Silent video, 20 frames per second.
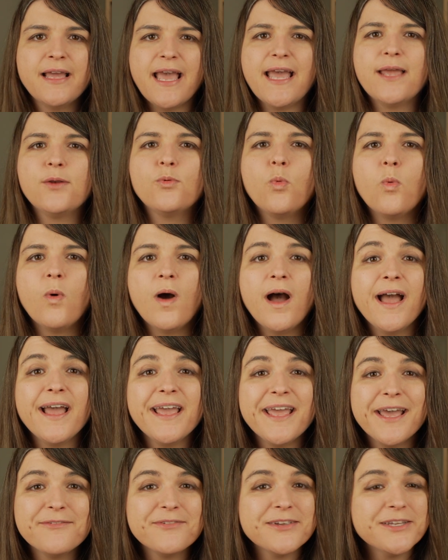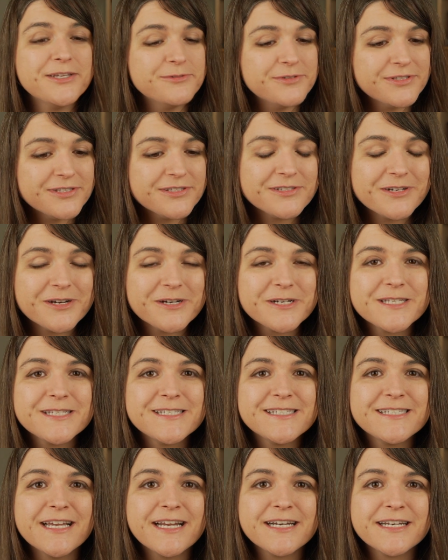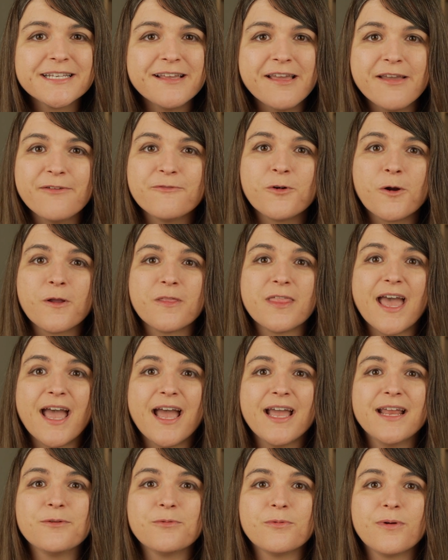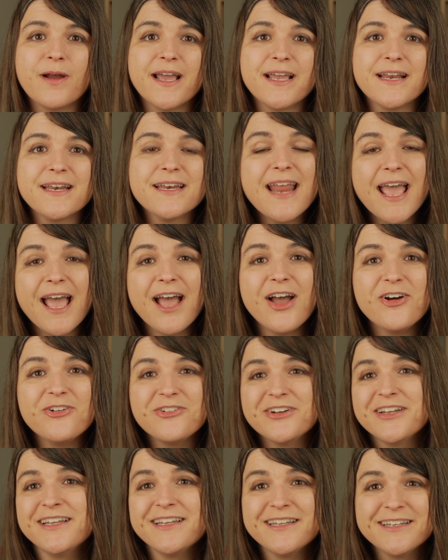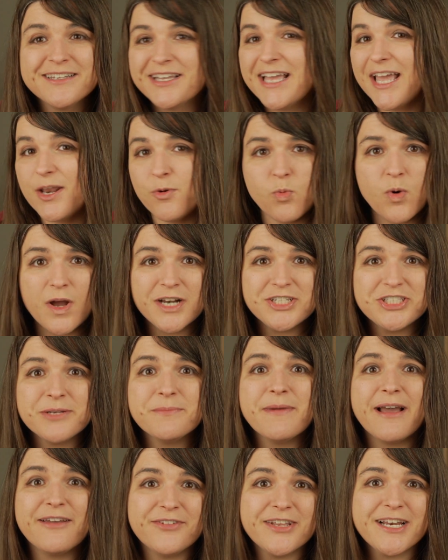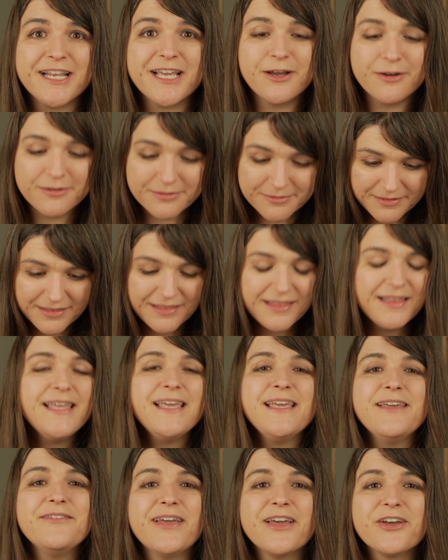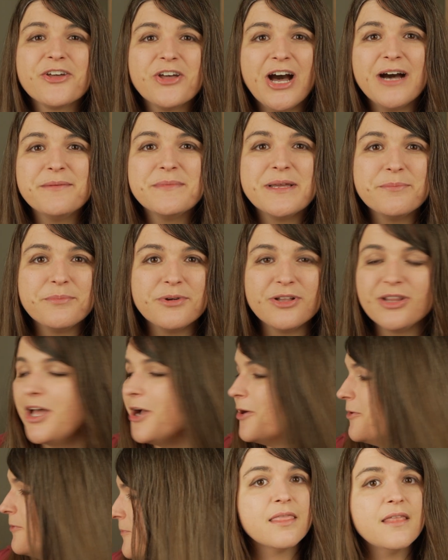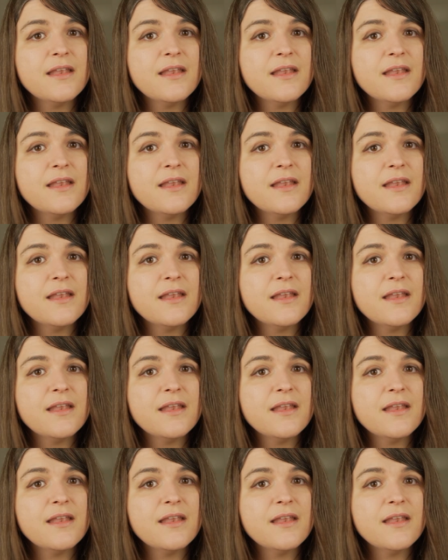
And why haven't you started studying for that right now and watching my video? Leave a comment below.